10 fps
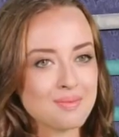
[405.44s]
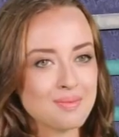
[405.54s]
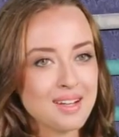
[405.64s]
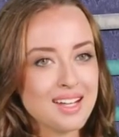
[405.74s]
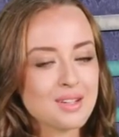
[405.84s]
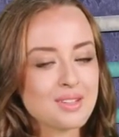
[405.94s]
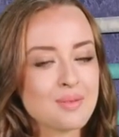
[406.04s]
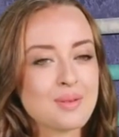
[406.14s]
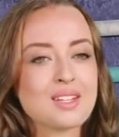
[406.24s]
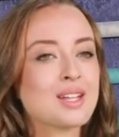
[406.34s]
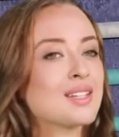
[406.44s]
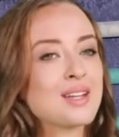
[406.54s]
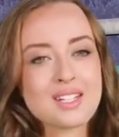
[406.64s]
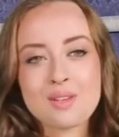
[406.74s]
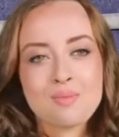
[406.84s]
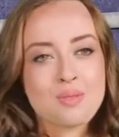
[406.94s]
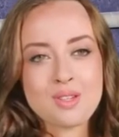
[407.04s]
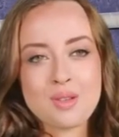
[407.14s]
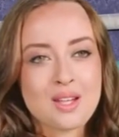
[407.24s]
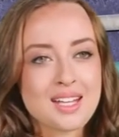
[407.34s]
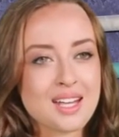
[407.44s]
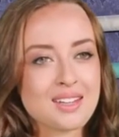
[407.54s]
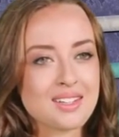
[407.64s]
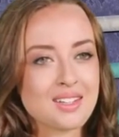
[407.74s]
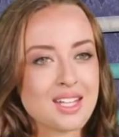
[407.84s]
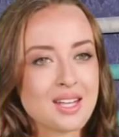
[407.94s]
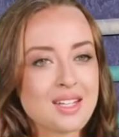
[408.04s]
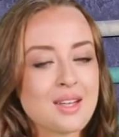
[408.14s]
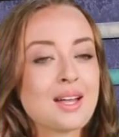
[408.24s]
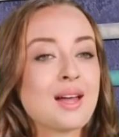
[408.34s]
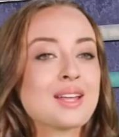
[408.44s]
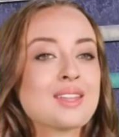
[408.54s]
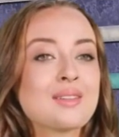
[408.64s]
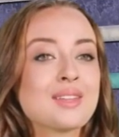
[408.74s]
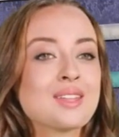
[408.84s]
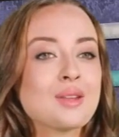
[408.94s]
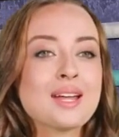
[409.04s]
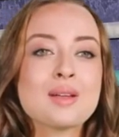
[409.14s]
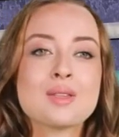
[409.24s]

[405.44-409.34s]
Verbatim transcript: Thank you so much, Dr. Timm, for joining us and sharing your knowledge on this critical